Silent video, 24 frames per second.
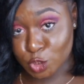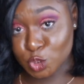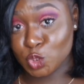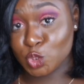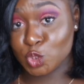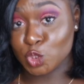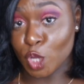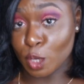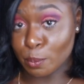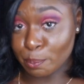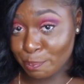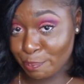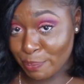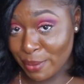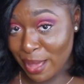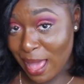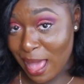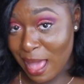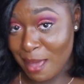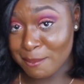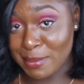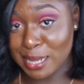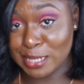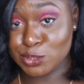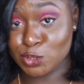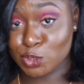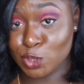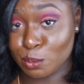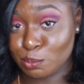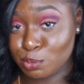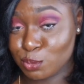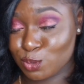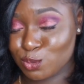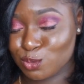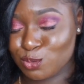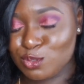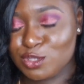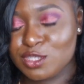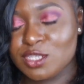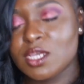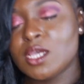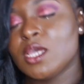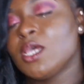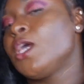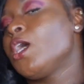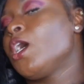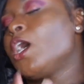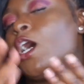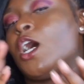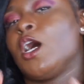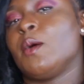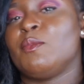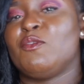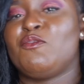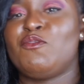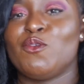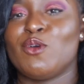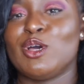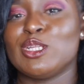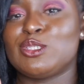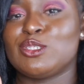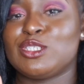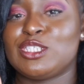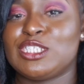jumper, my jumpsuit. If you want to